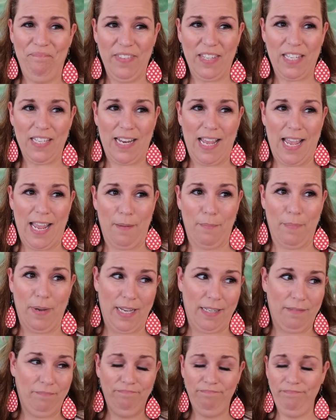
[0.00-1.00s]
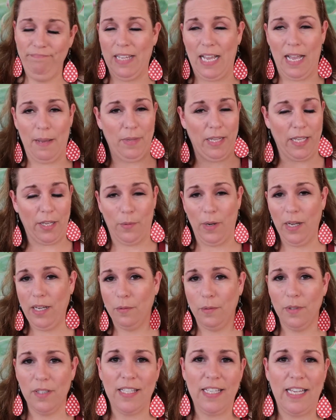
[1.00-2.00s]
today, but I'm like,
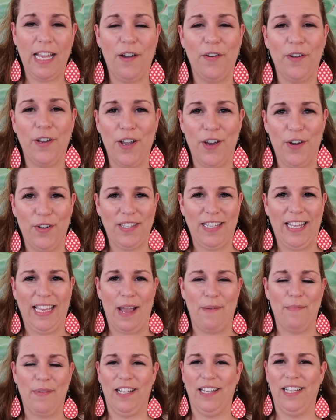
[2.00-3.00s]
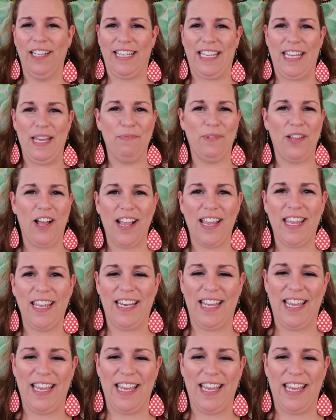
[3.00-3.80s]
well, we'll see how it goes. Like, I'm gonna keep logging in